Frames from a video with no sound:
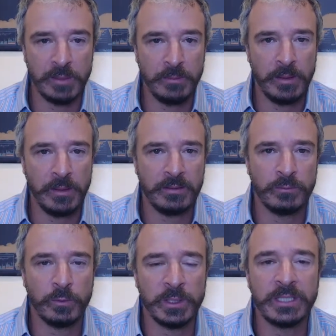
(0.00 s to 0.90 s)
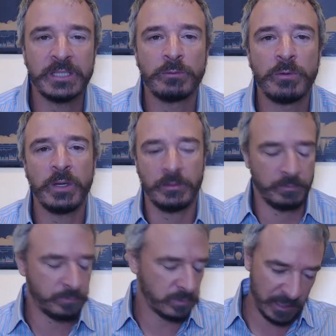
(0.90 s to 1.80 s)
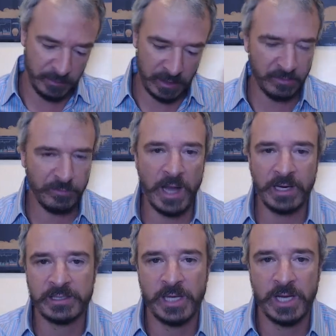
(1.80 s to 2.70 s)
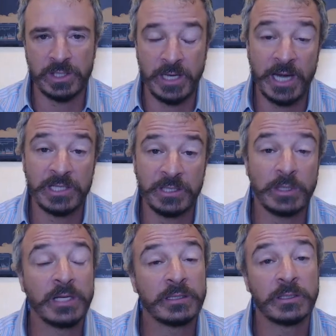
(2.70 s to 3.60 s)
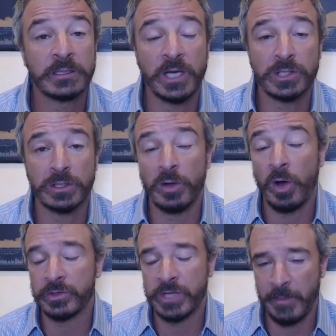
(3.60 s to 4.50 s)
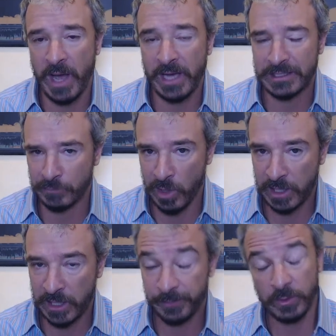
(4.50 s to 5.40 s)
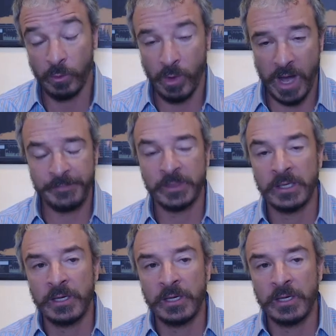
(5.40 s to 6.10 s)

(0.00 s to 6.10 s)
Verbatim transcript: but it really did what we talked about on Friday's session, actually when I did this session on all-time highs in the market. Why?